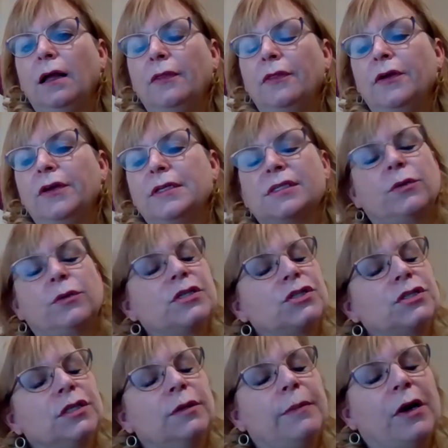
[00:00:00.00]
There is a
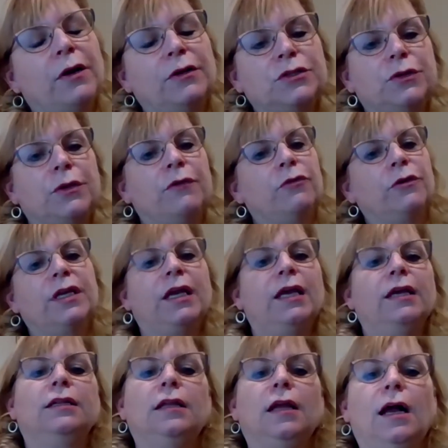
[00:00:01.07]
question about, do you ever
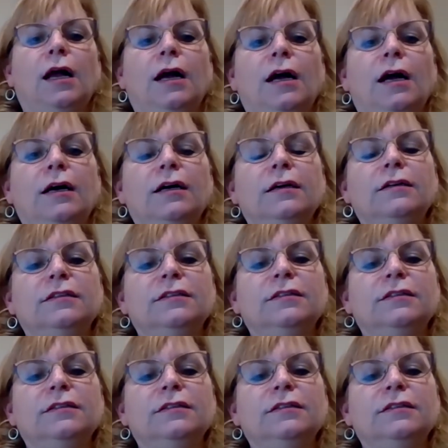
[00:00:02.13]
get, I